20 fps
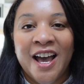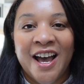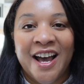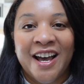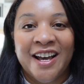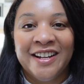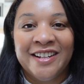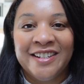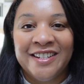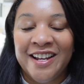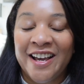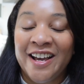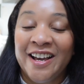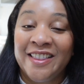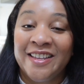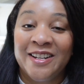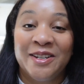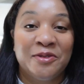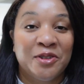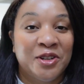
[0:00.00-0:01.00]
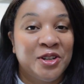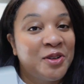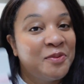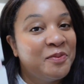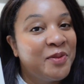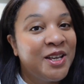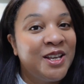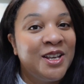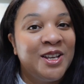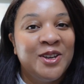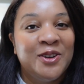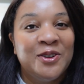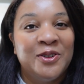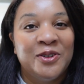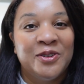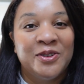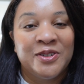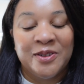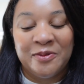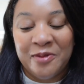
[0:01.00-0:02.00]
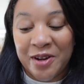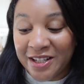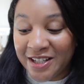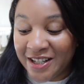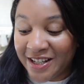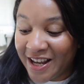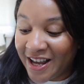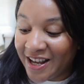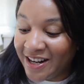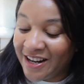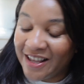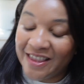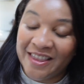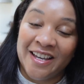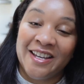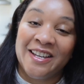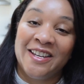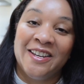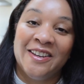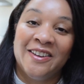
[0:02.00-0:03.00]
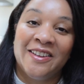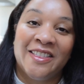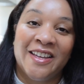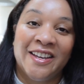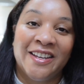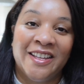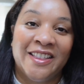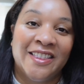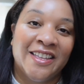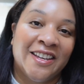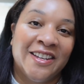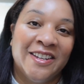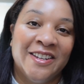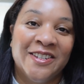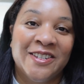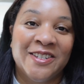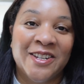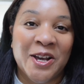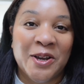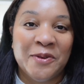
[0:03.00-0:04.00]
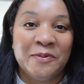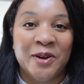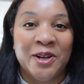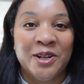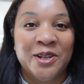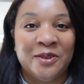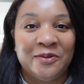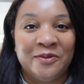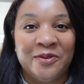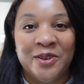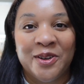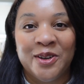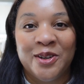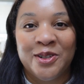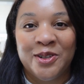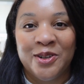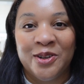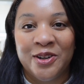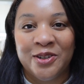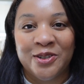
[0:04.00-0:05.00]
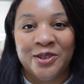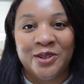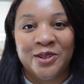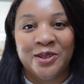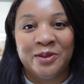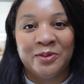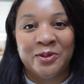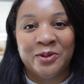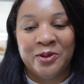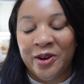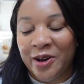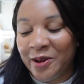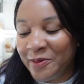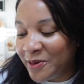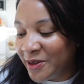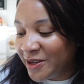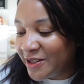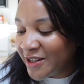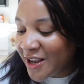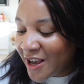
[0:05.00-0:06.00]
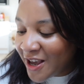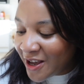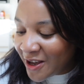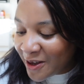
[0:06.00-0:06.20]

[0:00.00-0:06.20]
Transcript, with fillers: And yeah, this could be yours. Once again, thank you, thank you, thank you so much for 200 subscribers.